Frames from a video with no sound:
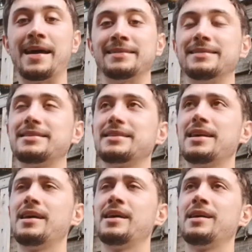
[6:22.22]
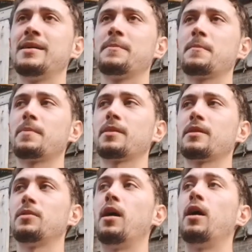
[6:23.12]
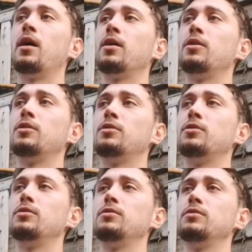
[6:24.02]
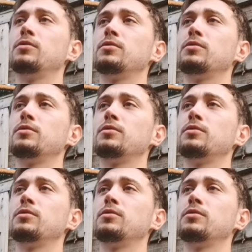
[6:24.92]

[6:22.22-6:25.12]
and I'll